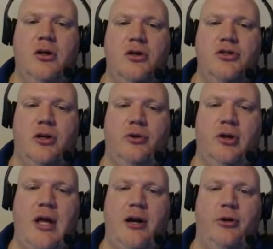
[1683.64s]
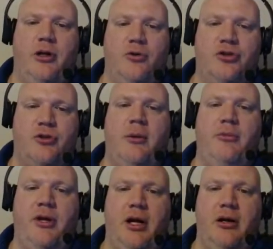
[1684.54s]
So the ladder would go straight up
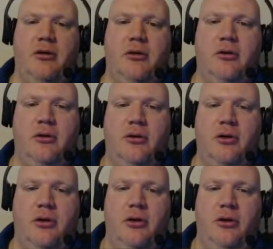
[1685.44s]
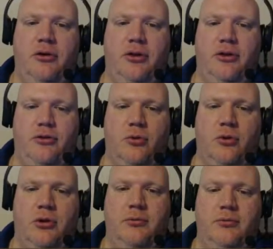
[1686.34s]
there. Then the
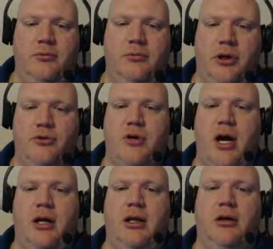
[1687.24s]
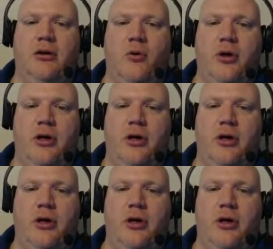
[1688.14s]
door goes right here, going